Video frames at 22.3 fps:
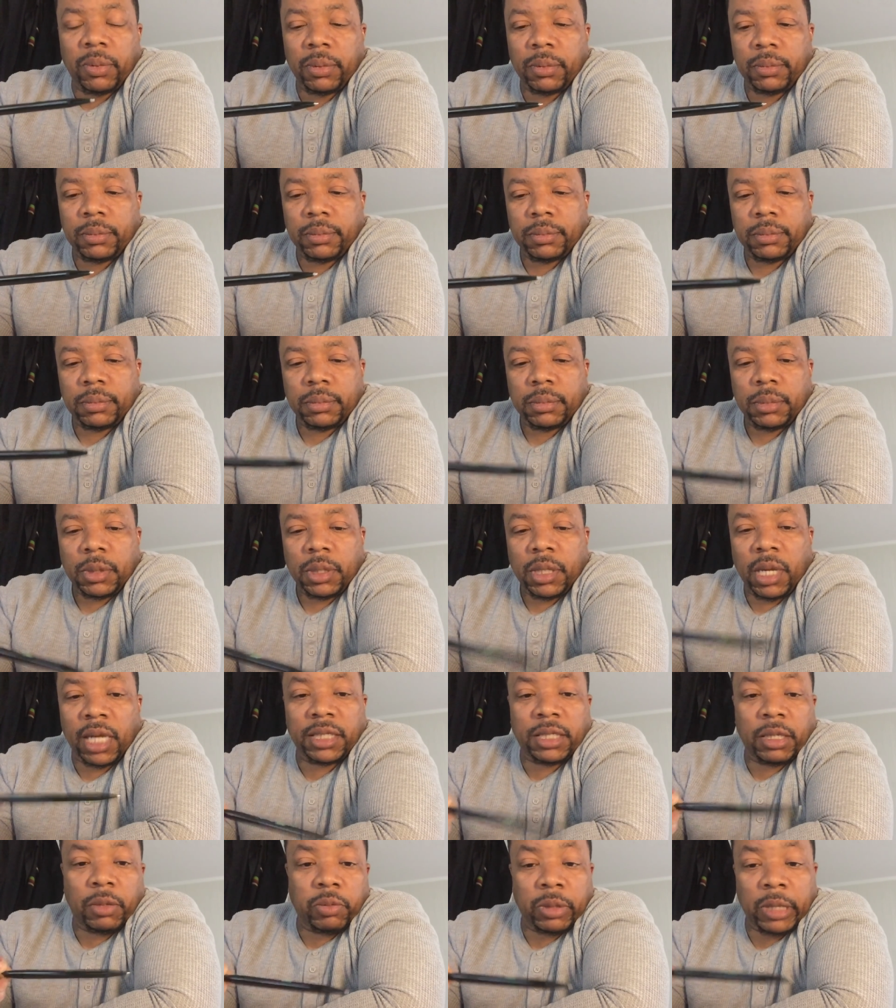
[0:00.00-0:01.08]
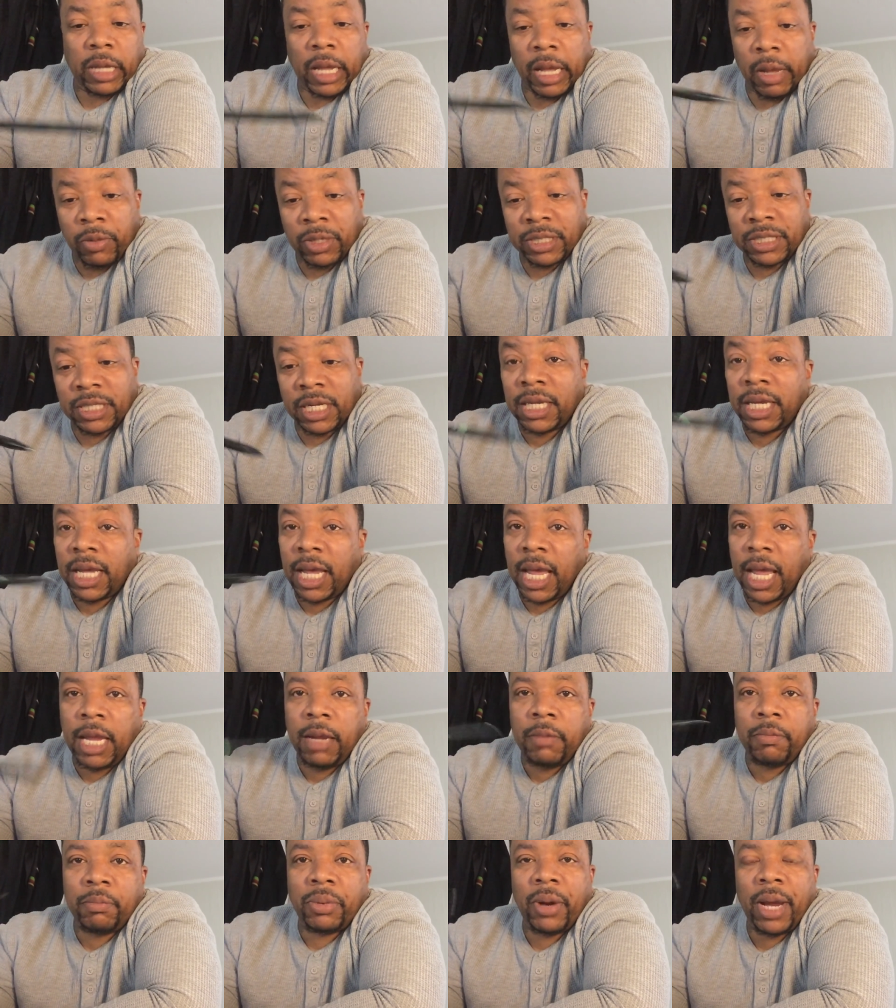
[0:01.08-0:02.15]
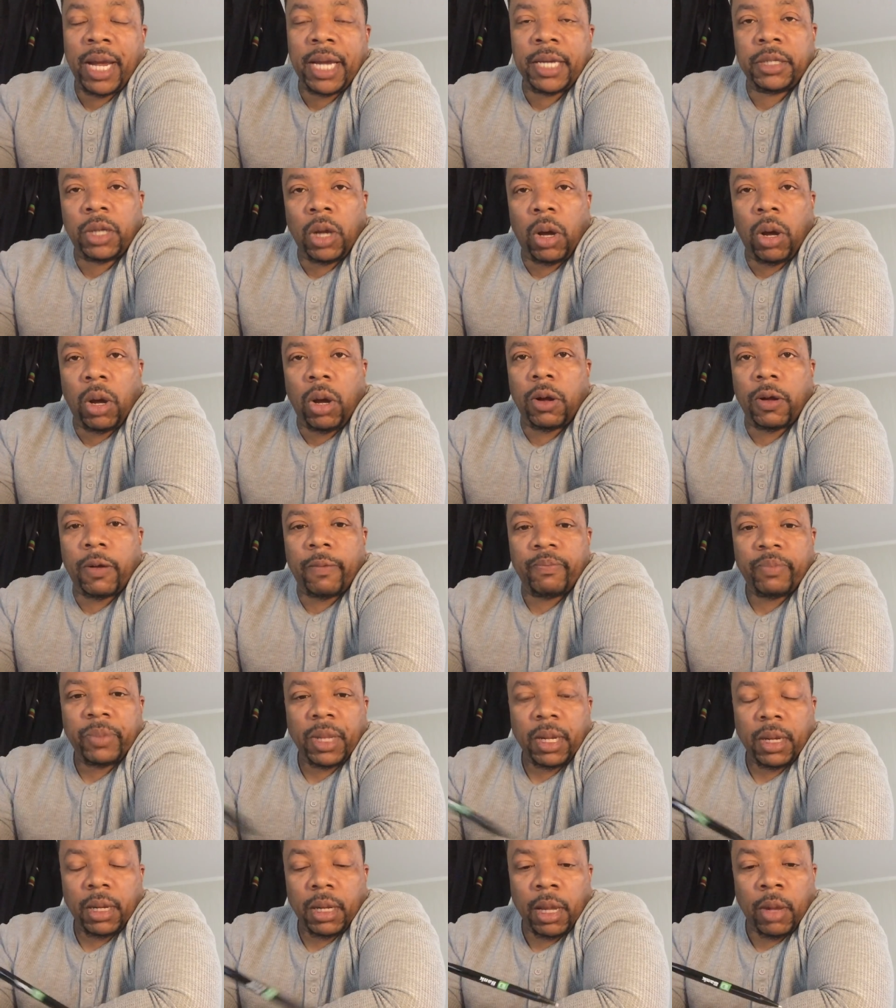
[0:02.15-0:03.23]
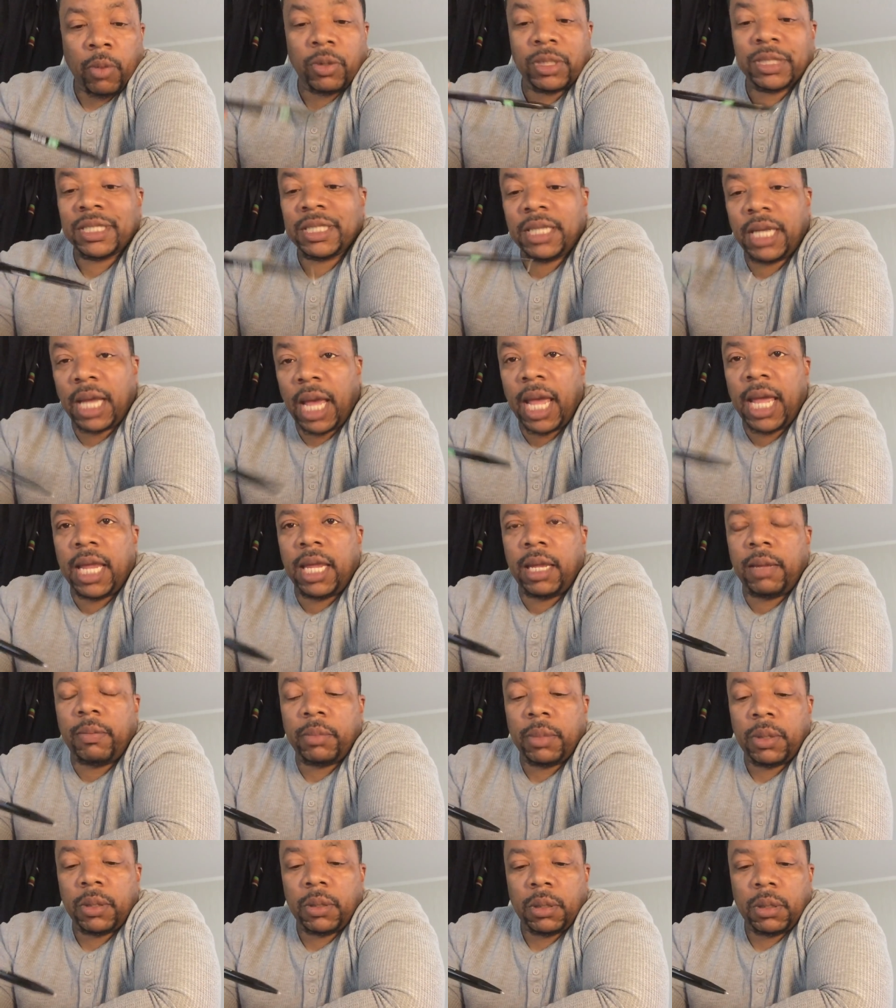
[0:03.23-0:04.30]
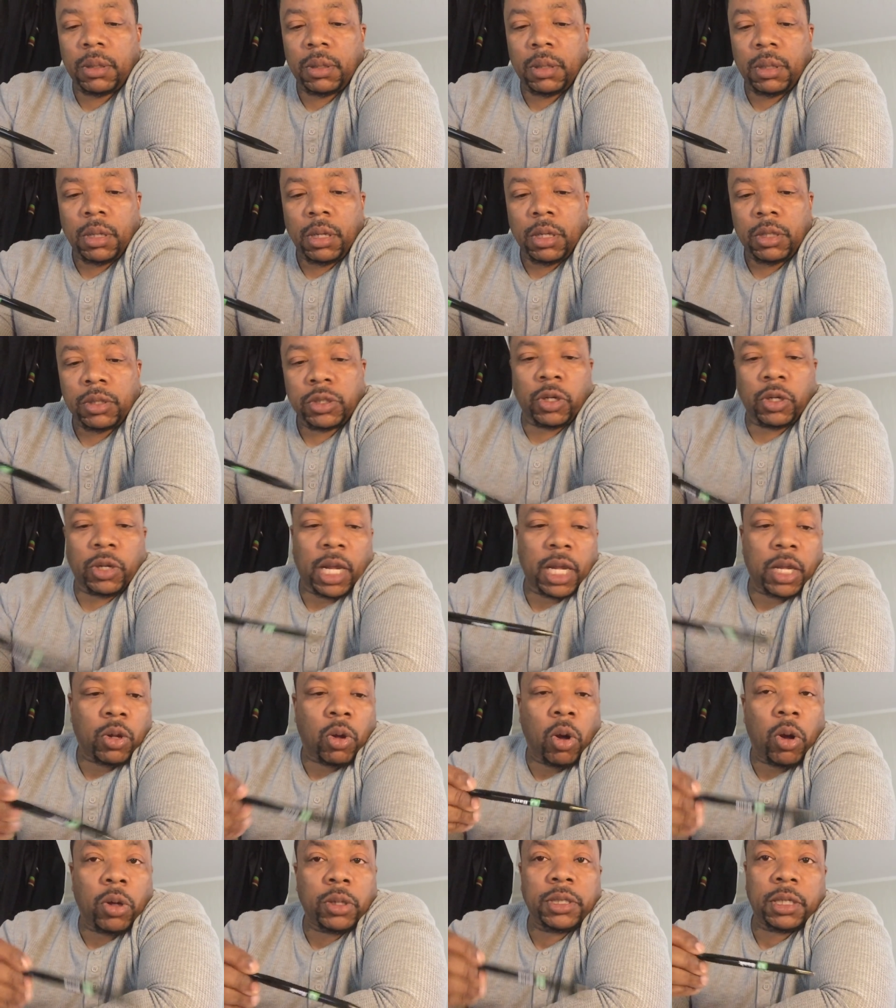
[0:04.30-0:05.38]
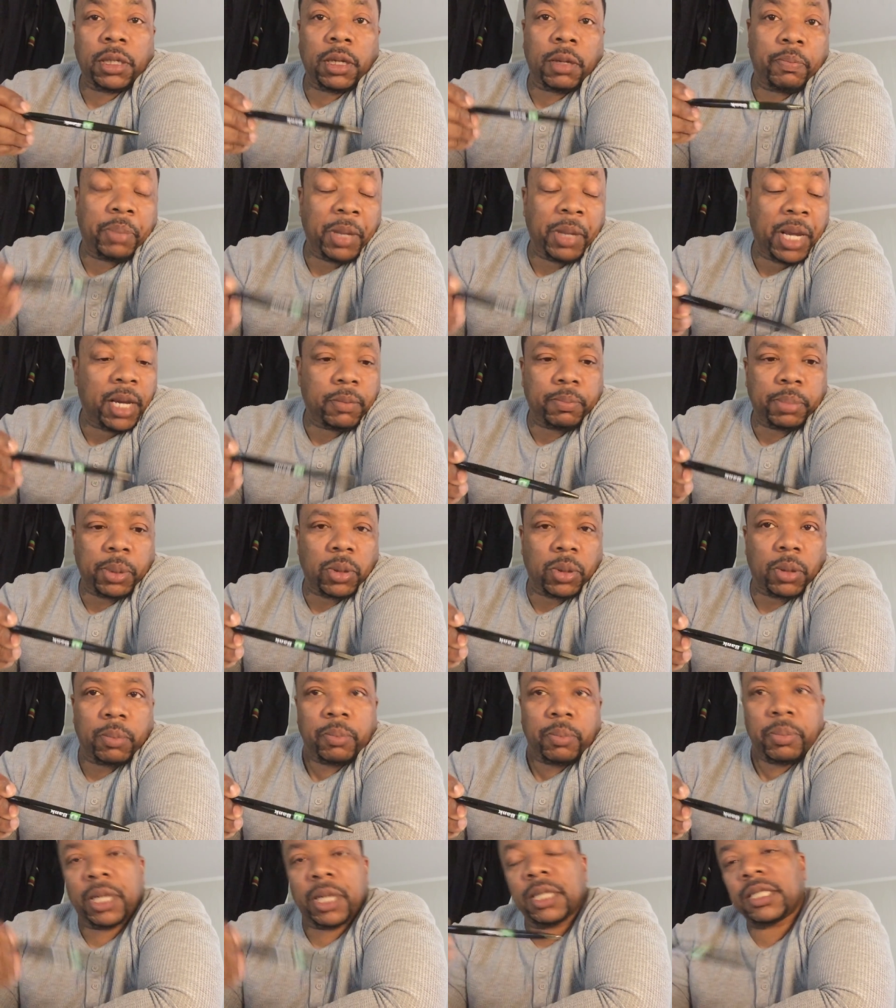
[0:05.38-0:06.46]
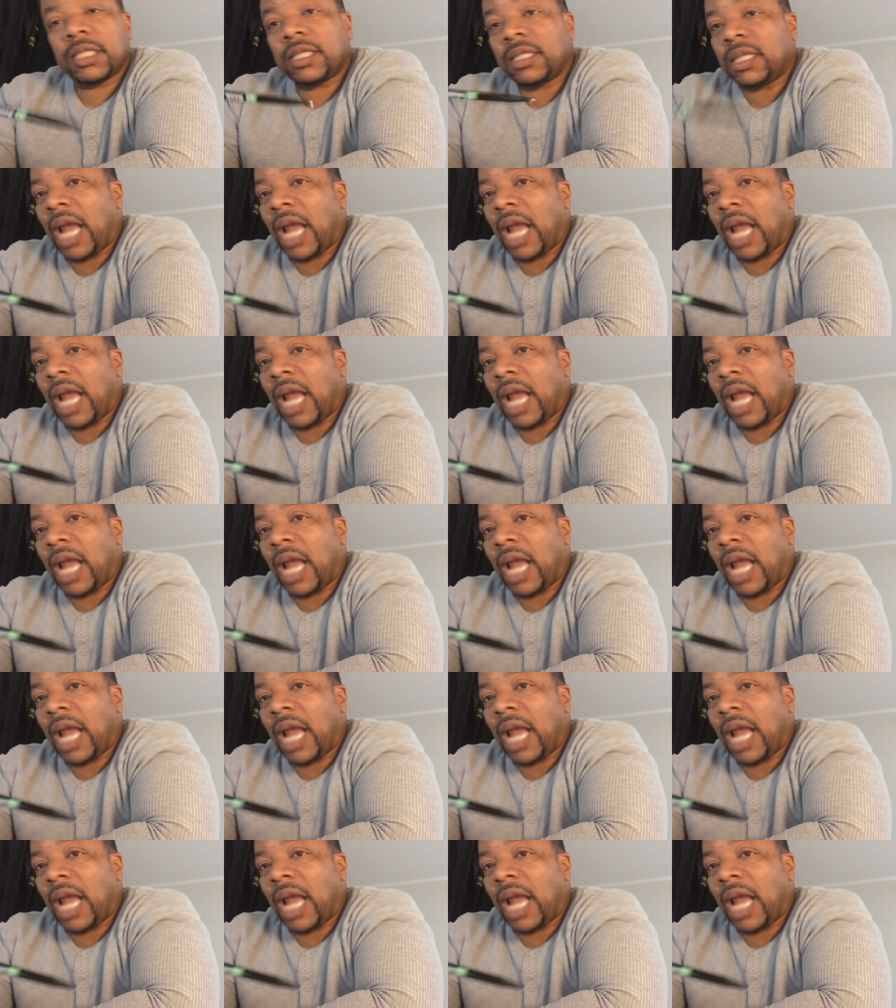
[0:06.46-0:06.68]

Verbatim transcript: cause it it was a game bred dog. It was game so they called it a pit bull, but it's not.